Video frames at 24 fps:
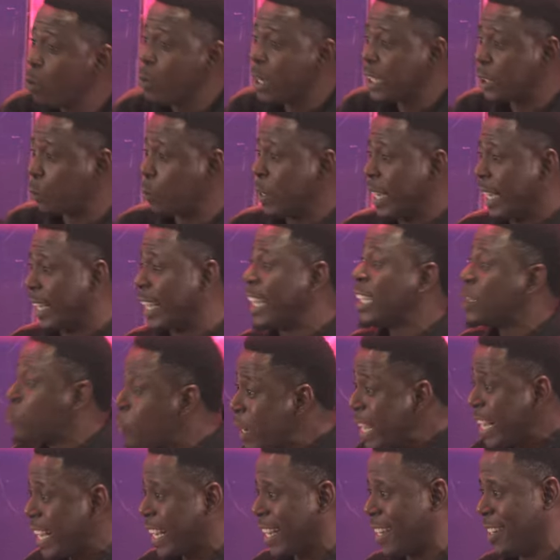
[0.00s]
always weak. Is
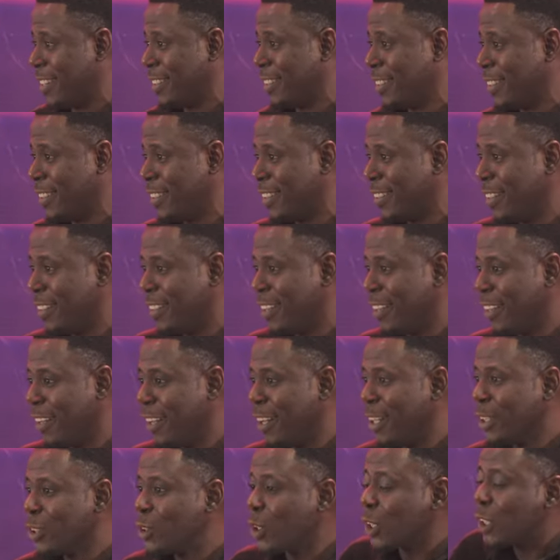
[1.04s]
weak.
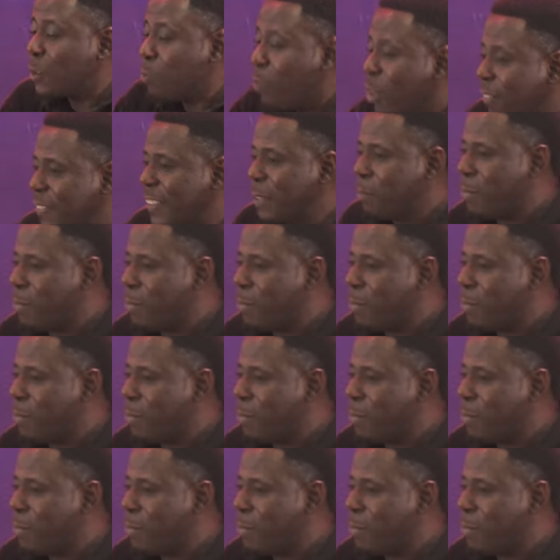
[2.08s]
So small